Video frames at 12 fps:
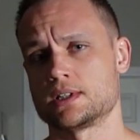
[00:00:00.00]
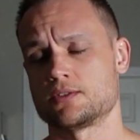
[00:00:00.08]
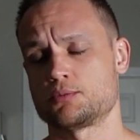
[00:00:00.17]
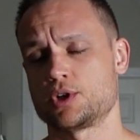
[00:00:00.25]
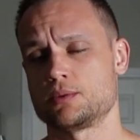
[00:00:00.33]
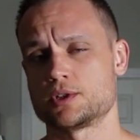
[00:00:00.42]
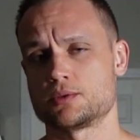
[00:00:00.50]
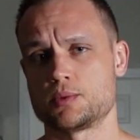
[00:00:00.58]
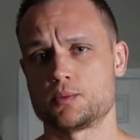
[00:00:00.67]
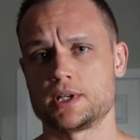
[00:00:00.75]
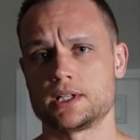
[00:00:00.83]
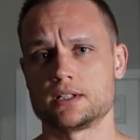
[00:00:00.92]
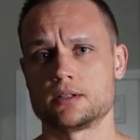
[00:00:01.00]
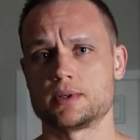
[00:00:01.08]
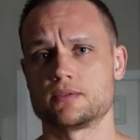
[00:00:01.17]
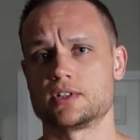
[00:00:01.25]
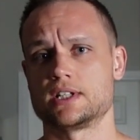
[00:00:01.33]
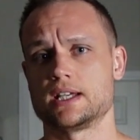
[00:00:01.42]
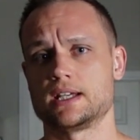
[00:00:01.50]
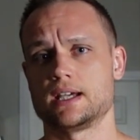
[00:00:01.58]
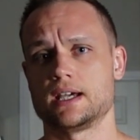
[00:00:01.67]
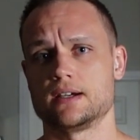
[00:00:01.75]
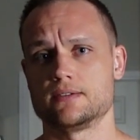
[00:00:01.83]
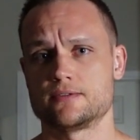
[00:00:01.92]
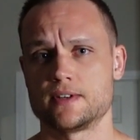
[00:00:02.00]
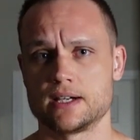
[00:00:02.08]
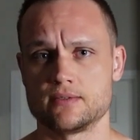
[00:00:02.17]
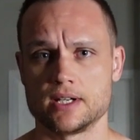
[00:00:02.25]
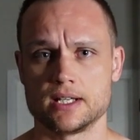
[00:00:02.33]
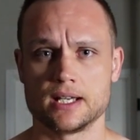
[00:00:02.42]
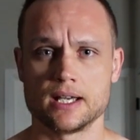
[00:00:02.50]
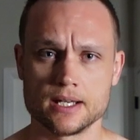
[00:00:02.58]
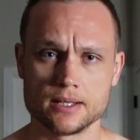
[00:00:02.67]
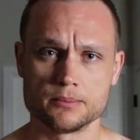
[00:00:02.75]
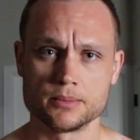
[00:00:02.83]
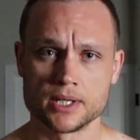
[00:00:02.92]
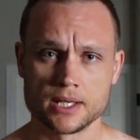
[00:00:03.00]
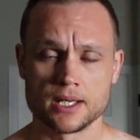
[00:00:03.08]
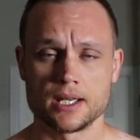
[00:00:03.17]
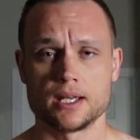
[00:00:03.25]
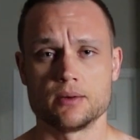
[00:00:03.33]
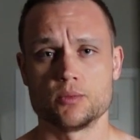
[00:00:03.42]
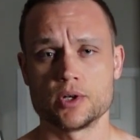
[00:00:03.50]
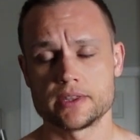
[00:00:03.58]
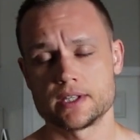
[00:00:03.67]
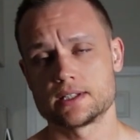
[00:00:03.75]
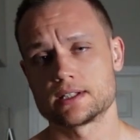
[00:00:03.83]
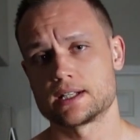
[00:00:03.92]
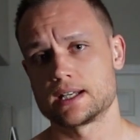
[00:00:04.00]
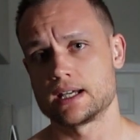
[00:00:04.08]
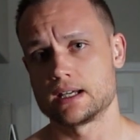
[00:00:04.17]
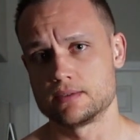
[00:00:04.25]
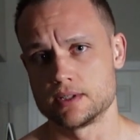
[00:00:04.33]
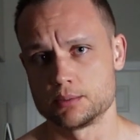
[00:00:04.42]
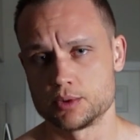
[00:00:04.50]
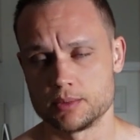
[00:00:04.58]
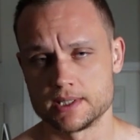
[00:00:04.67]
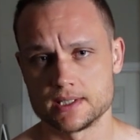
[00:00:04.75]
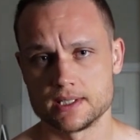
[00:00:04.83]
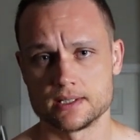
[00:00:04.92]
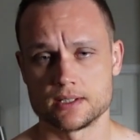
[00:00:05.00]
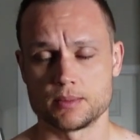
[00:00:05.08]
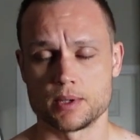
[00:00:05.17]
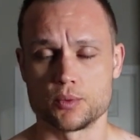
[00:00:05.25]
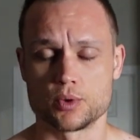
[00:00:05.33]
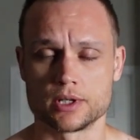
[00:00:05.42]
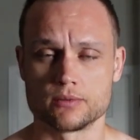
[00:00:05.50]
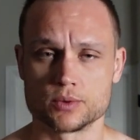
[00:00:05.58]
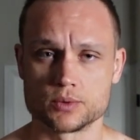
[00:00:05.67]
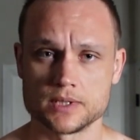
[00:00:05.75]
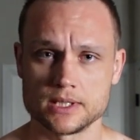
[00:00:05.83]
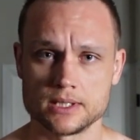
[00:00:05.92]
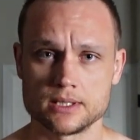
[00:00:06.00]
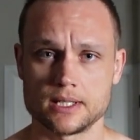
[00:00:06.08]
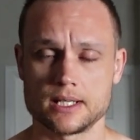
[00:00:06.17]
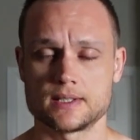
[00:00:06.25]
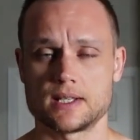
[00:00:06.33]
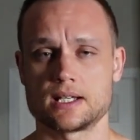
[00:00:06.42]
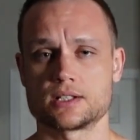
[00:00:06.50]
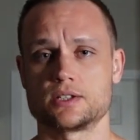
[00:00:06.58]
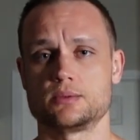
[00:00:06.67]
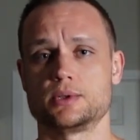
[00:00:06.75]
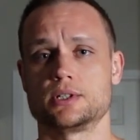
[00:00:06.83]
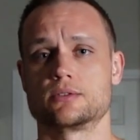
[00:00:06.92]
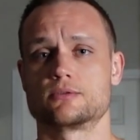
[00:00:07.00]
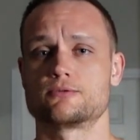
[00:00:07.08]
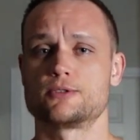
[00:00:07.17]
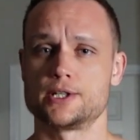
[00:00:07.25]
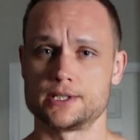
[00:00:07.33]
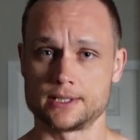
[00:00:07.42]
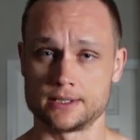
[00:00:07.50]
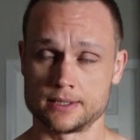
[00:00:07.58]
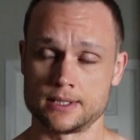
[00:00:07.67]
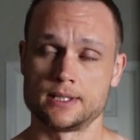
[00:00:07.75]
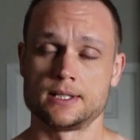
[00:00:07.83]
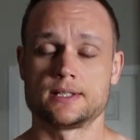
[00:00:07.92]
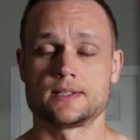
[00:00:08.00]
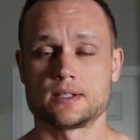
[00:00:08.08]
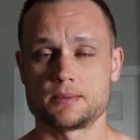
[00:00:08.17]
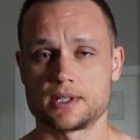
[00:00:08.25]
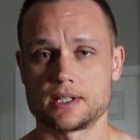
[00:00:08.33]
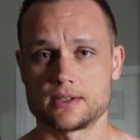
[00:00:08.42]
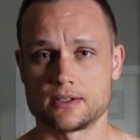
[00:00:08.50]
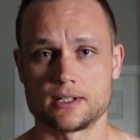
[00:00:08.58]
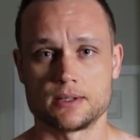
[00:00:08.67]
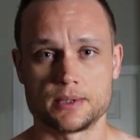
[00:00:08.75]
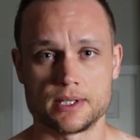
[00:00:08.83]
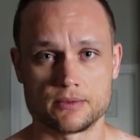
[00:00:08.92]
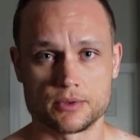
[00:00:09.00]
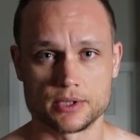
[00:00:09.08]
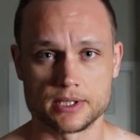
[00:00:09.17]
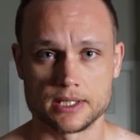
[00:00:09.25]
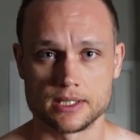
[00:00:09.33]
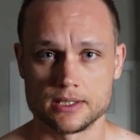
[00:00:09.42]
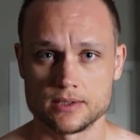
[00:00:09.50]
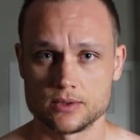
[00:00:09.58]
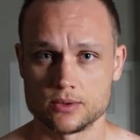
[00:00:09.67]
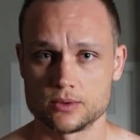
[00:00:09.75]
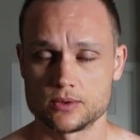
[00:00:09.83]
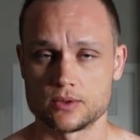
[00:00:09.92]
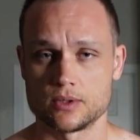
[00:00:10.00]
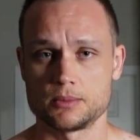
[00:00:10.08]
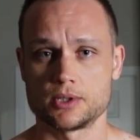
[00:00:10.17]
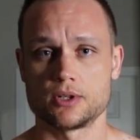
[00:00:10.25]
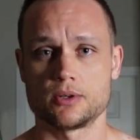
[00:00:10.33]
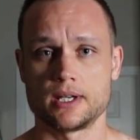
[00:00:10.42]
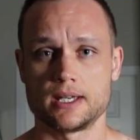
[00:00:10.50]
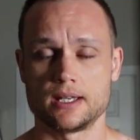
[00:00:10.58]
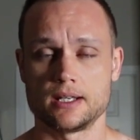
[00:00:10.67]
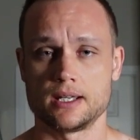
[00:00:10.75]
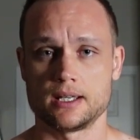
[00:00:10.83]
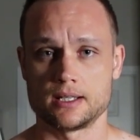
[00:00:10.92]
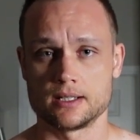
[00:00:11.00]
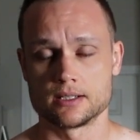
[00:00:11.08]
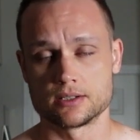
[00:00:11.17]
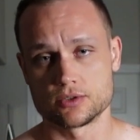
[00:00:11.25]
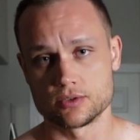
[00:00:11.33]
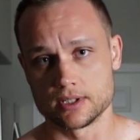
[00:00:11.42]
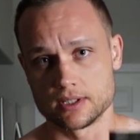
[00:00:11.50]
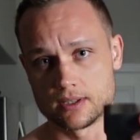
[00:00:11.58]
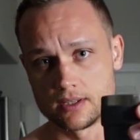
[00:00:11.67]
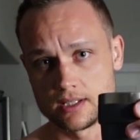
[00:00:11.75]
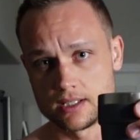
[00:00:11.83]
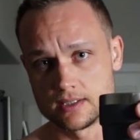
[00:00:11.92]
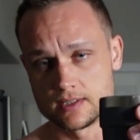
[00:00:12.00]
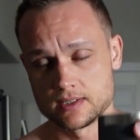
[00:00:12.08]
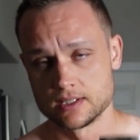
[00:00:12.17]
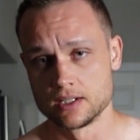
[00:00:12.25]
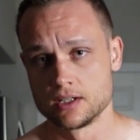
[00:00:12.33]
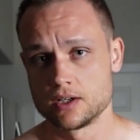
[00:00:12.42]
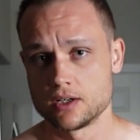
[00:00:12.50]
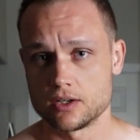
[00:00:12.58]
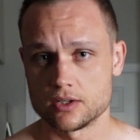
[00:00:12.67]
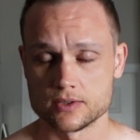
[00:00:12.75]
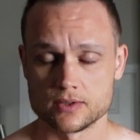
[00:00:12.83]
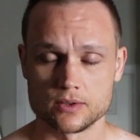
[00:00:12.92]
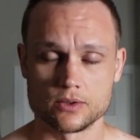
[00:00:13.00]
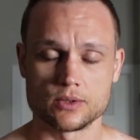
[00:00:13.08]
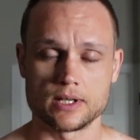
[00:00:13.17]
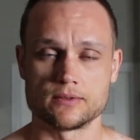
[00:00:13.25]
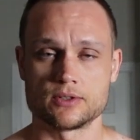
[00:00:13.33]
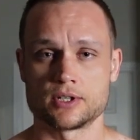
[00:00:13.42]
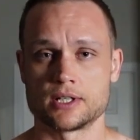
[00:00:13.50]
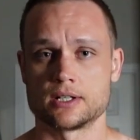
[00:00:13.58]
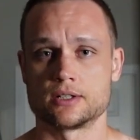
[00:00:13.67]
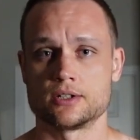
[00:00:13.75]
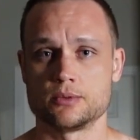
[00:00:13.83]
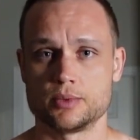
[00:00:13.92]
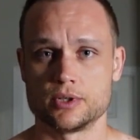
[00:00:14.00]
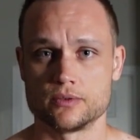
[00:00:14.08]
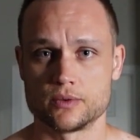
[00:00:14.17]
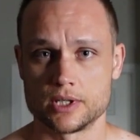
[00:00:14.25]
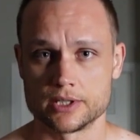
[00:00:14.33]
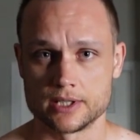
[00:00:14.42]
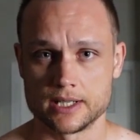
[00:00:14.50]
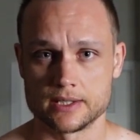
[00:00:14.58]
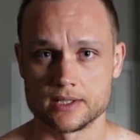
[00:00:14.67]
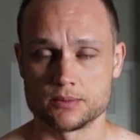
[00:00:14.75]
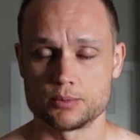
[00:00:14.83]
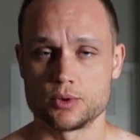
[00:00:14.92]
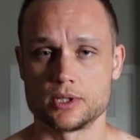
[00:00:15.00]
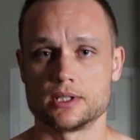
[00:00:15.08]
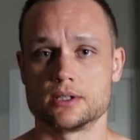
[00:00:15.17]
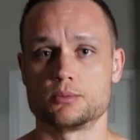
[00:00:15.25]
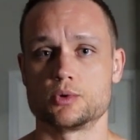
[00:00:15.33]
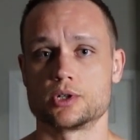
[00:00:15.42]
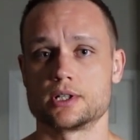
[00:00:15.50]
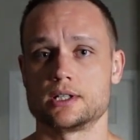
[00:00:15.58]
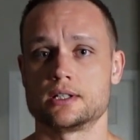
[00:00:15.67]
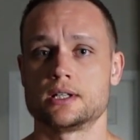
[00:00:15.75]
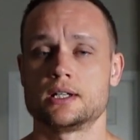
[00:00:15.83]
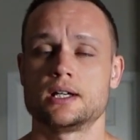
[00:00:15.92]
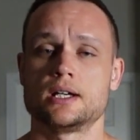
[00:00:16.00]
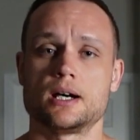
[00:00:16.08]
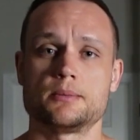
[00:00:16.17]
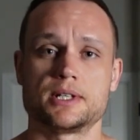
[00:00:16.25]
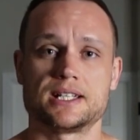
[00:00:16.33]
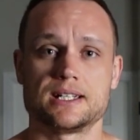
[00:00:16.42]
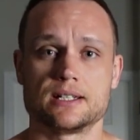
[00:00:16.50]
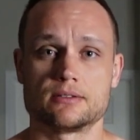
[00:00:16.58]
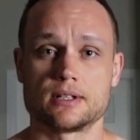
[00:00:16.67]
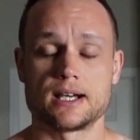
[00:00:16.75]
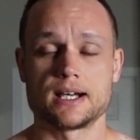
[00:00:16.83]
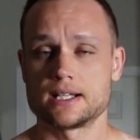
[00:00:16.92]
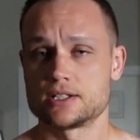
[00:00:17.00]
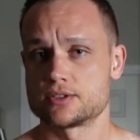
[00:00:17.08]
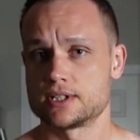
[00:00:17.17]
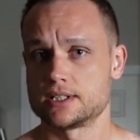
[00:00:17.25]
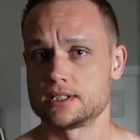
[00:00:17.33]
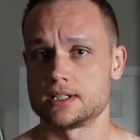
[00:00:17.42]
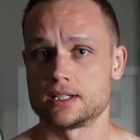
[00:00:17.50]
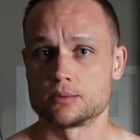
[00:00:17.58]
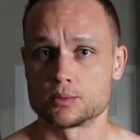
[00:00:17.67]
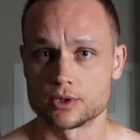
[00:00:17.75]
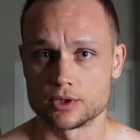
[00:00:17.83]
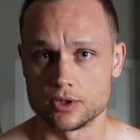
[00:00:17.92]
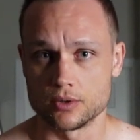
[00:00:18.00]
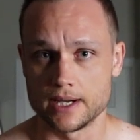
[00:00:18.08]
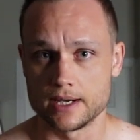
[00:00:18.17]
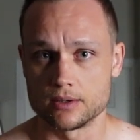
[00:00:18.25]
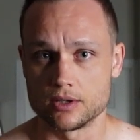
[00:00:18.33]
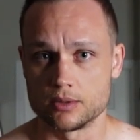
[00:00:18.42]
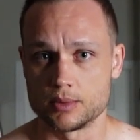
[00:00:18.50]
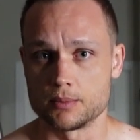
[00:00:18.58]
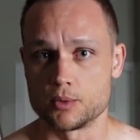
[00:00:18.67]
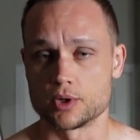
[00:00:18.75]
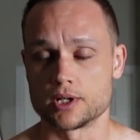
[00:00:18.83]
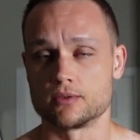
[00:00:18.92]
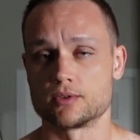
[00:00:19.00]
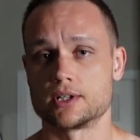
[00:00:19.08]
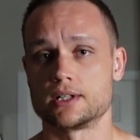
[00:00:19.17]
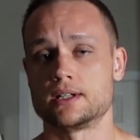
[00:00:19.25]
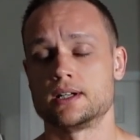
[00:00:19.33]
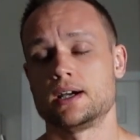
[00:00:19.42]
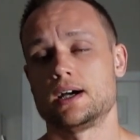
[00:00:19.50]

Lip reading: I've pretty much been waking up every day at 5 a.m. and one thing that I have implemented into my morning routine has actually been running. Something I thought I would never really get into, so I'm gonna go ahead and drink this. Also, I've drank a good bit of water at this point in the morning. I'm gonna get hydrated and we're gonna go out on my morning run.